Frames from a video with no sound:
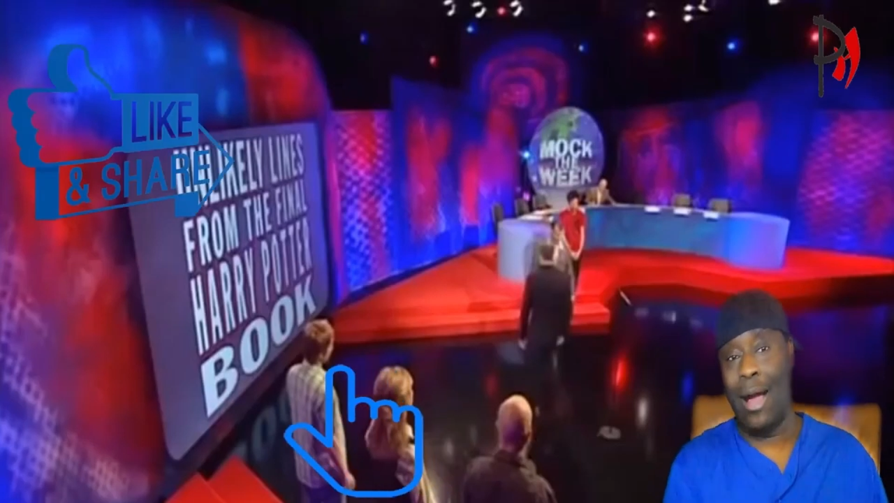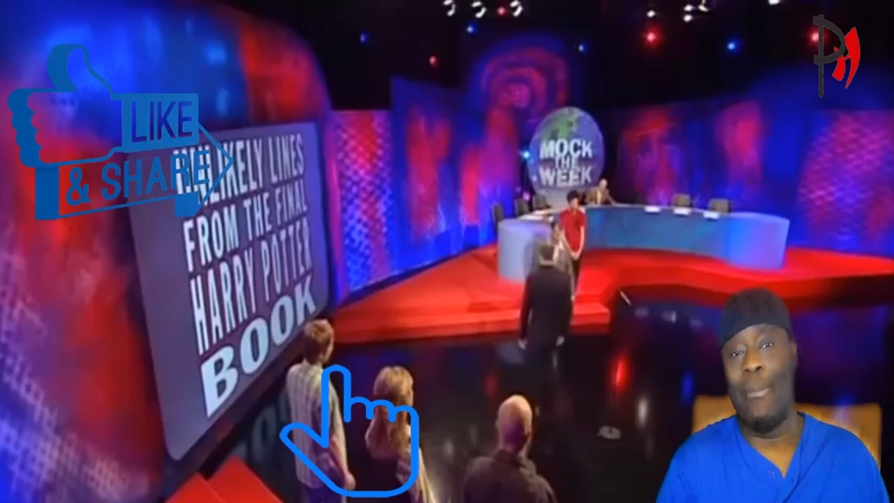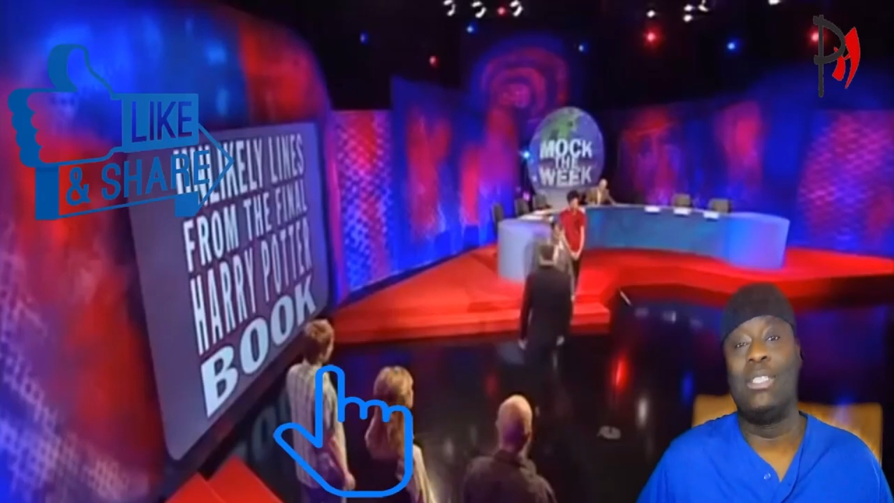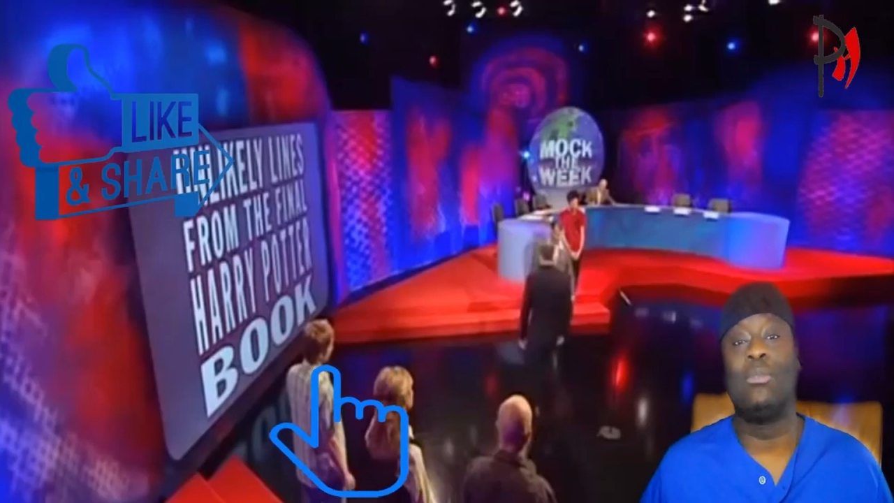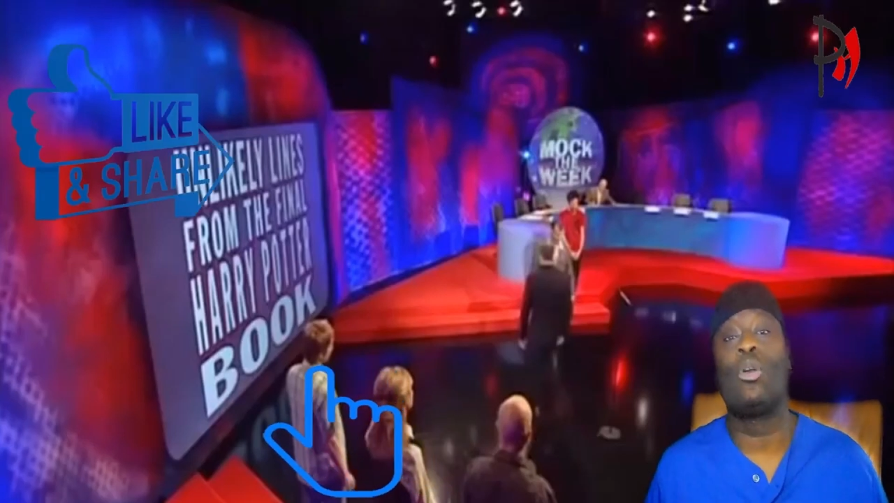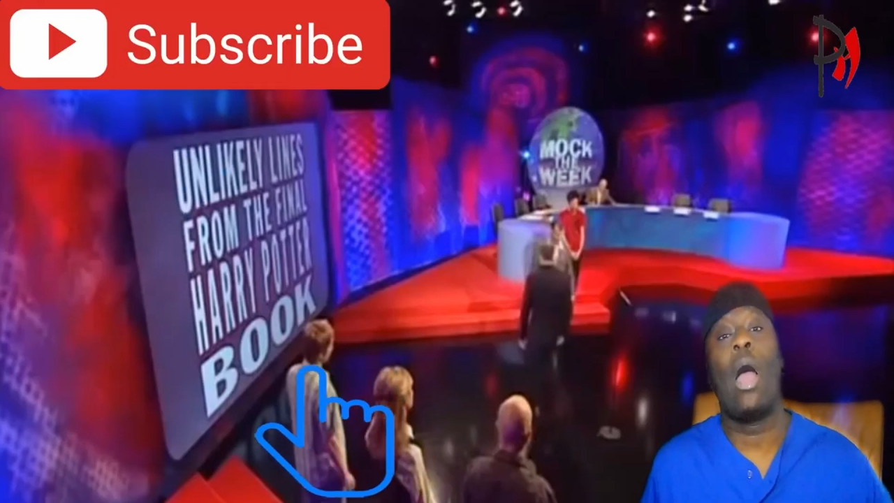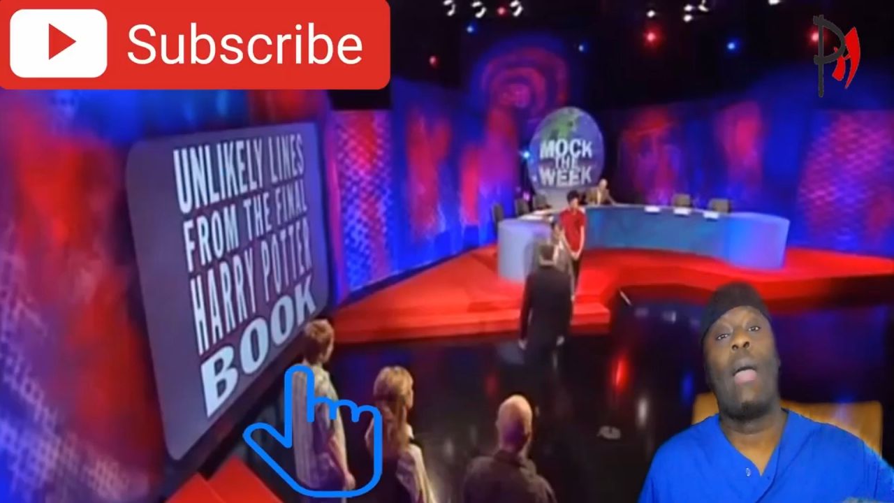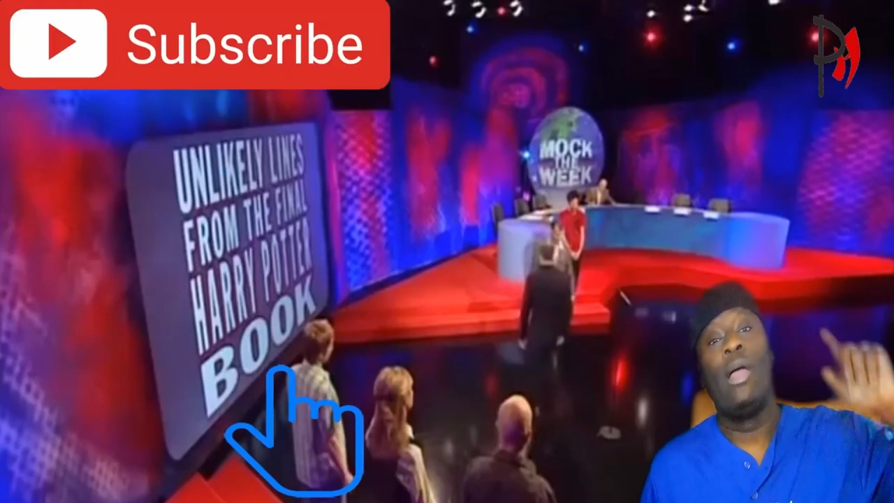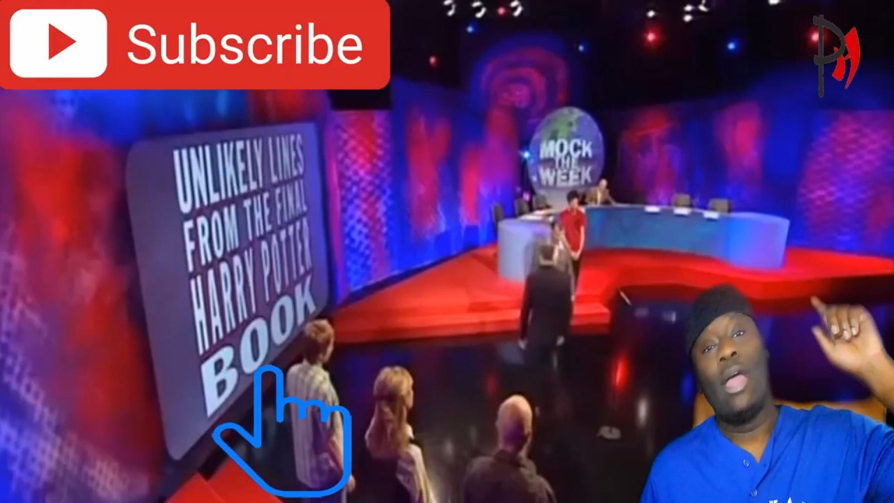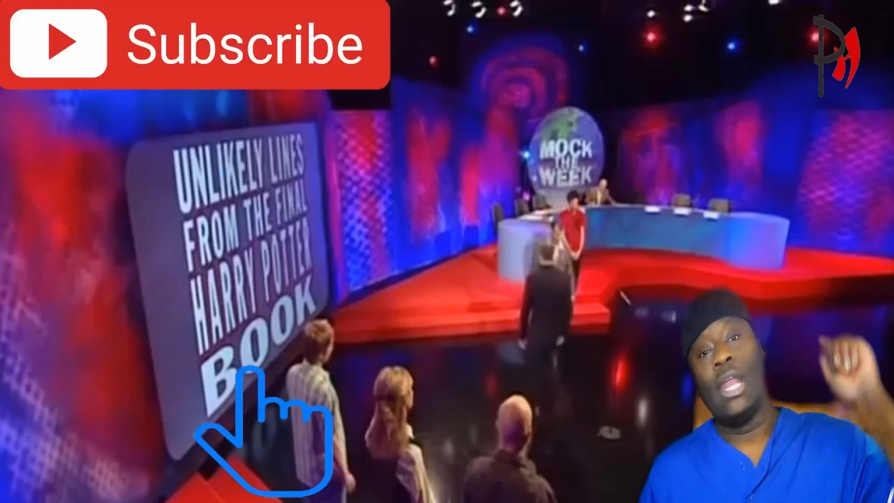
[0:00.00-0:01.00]
comment,
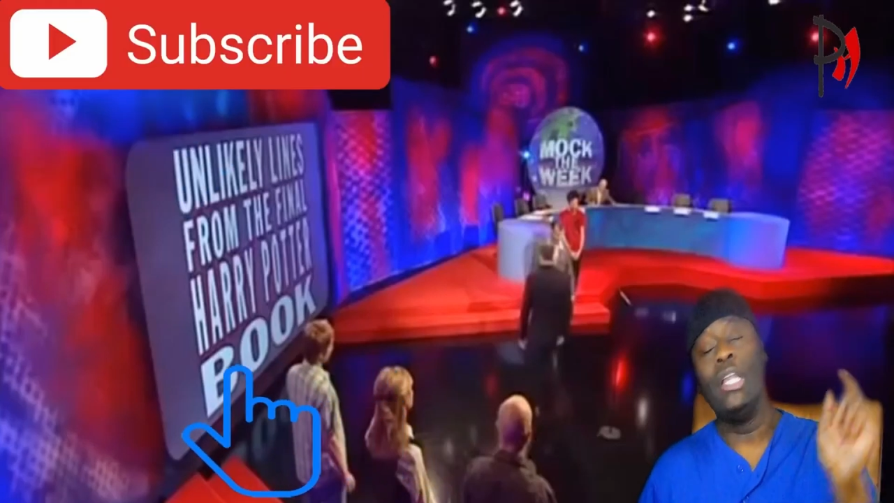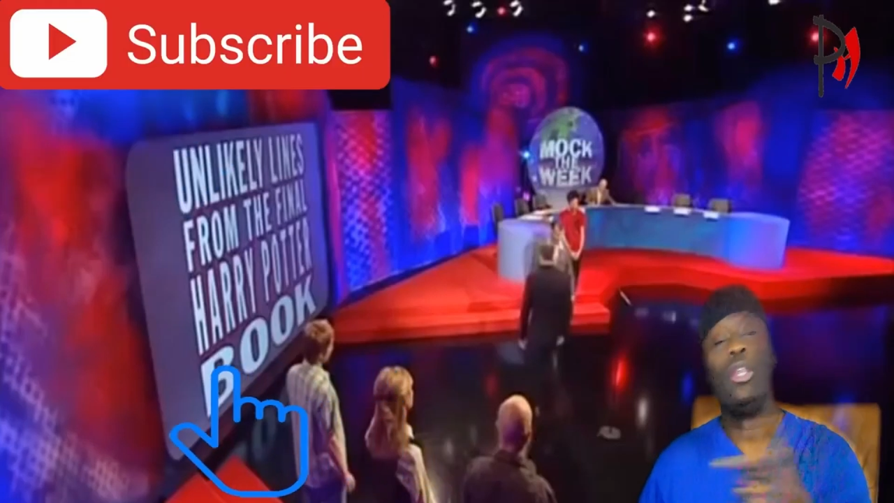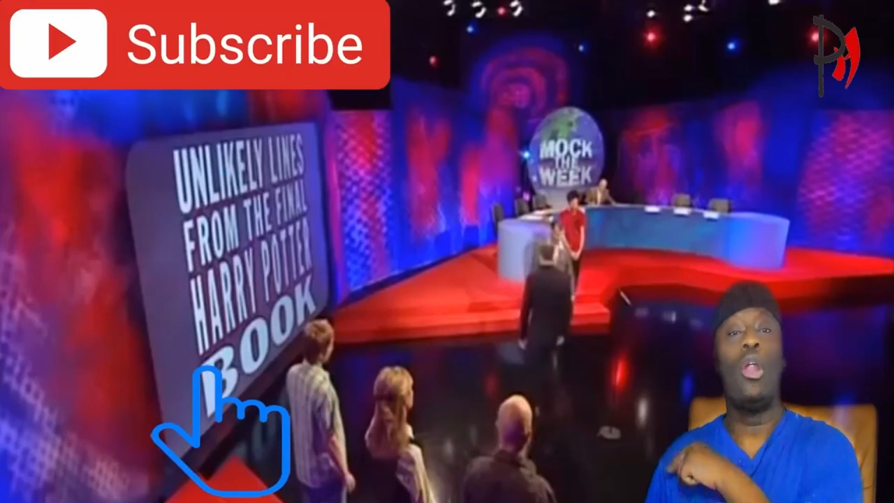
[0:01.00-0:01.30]
subscribe, and hit the